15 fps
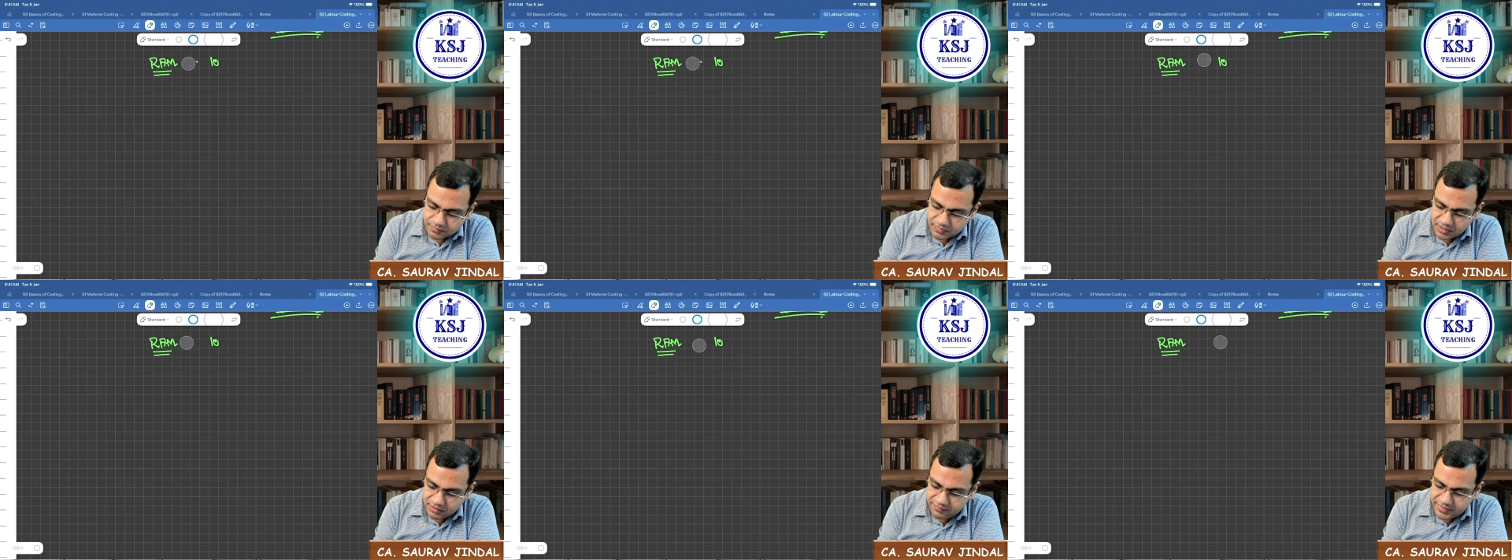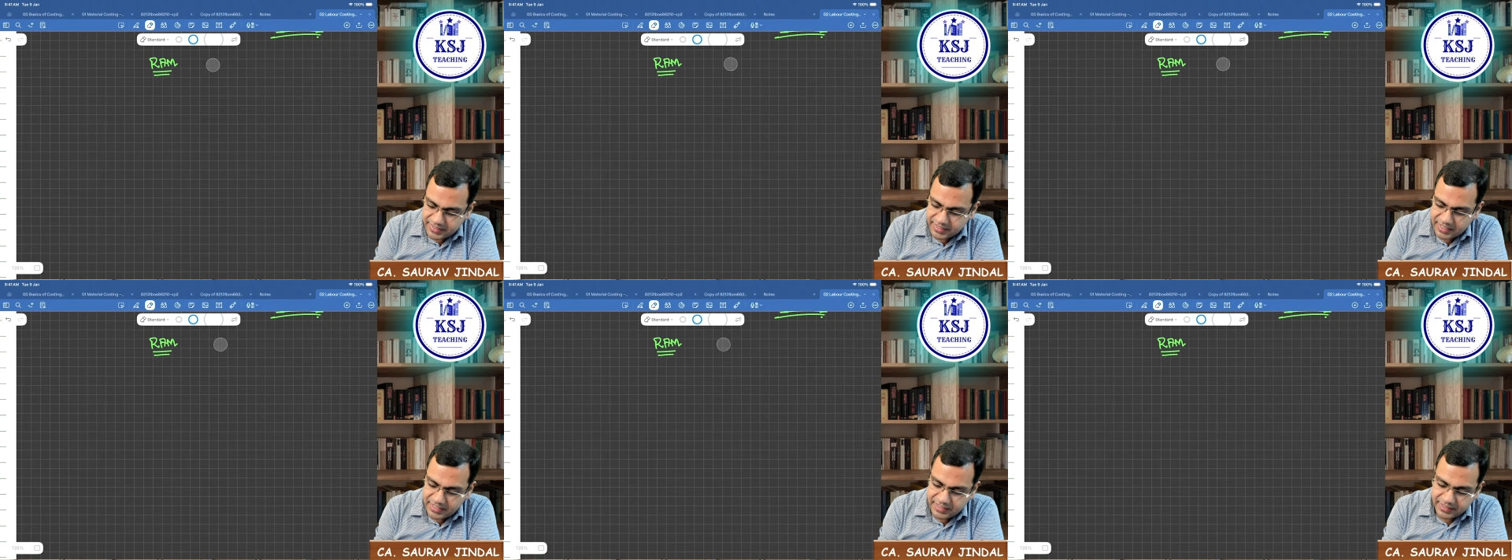wait,
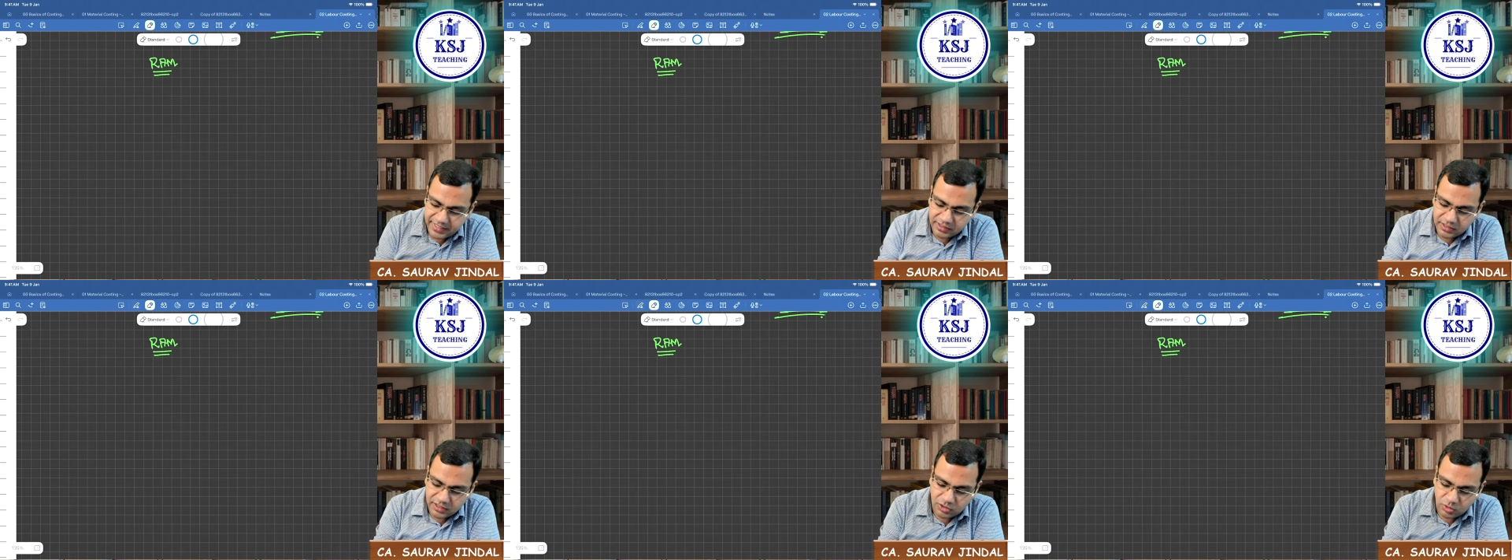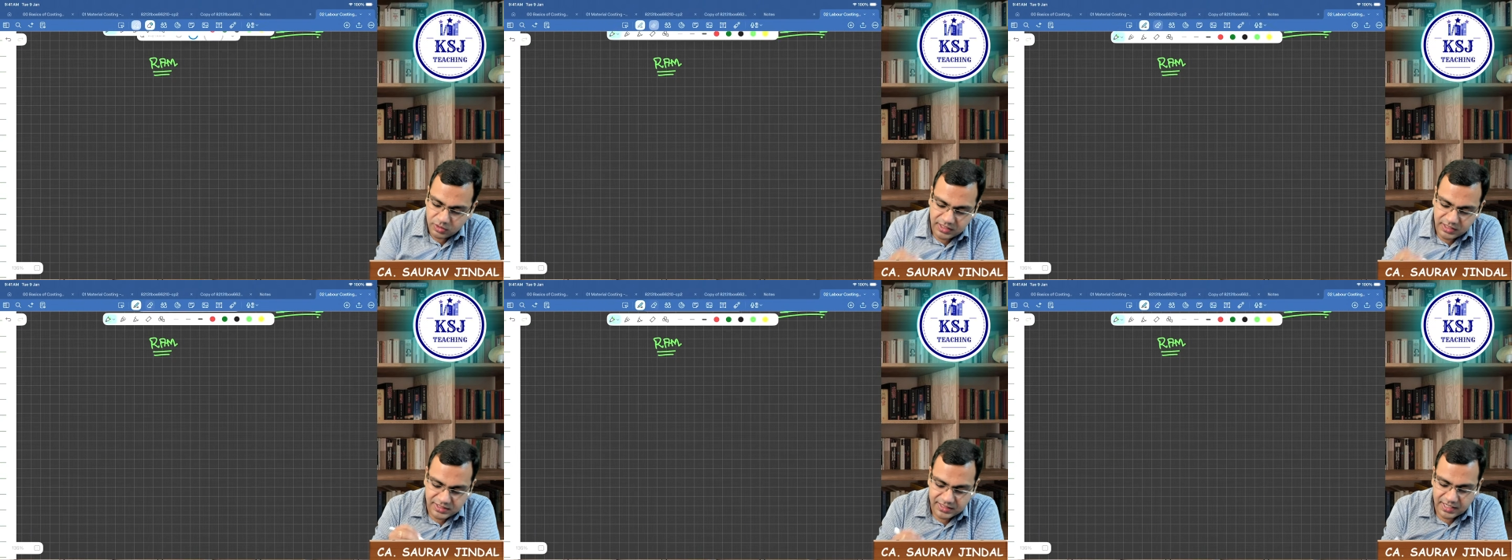I'll take the
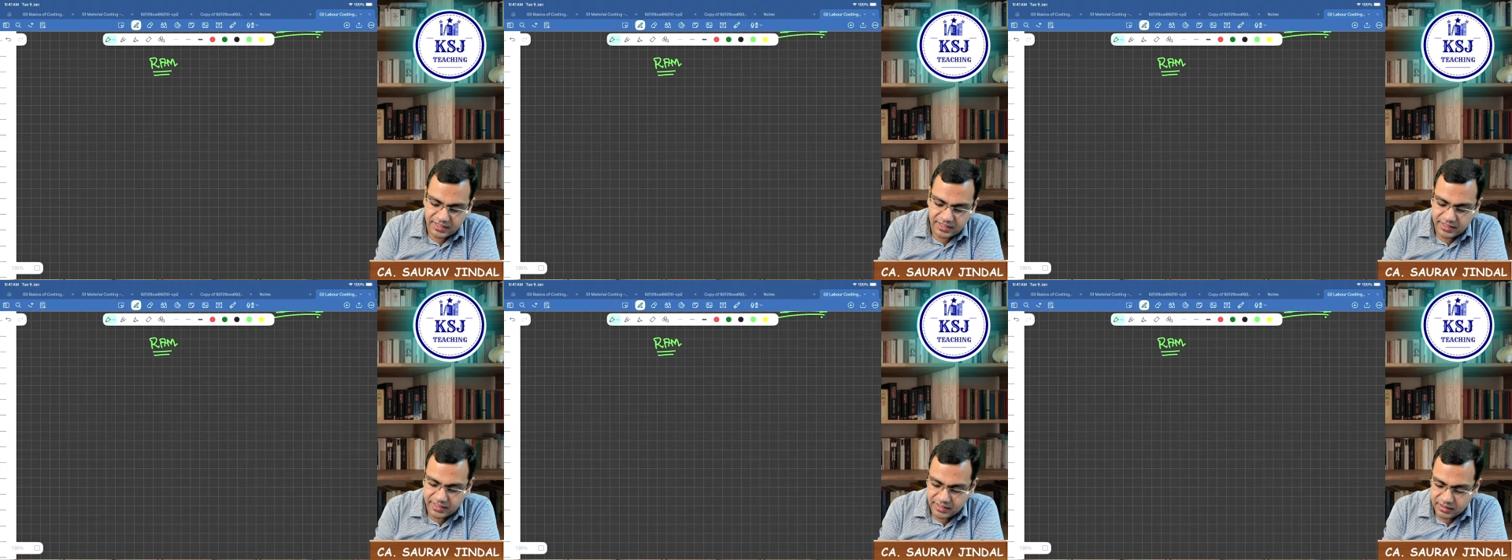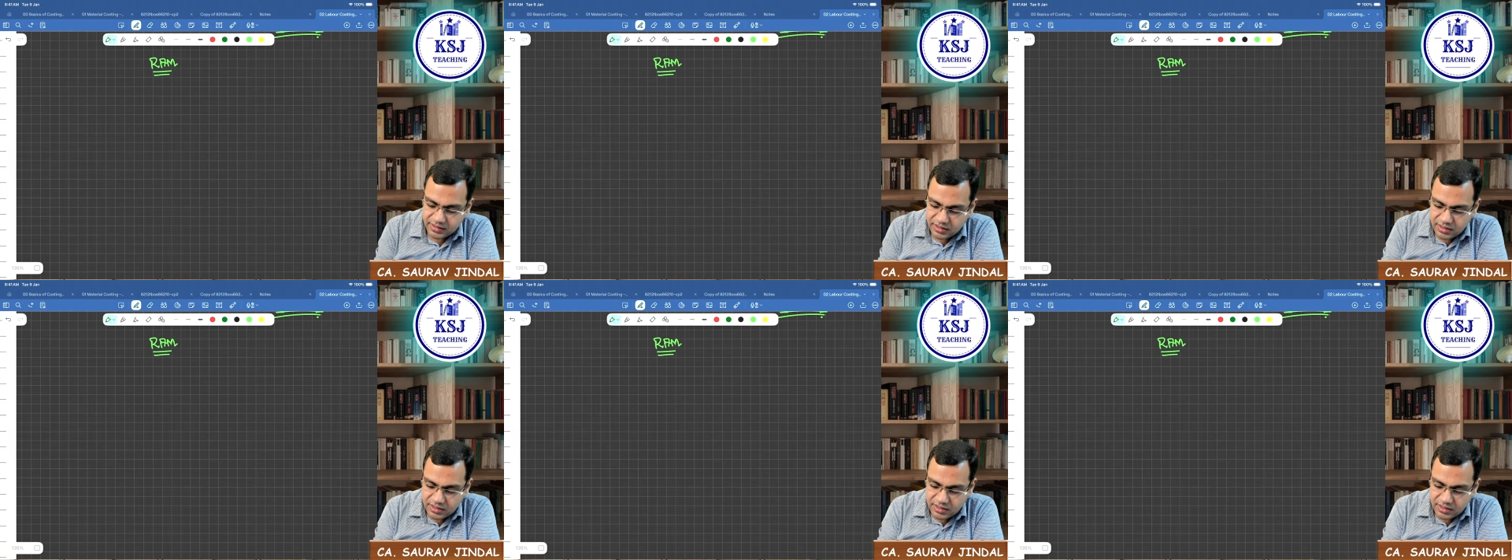total salary here.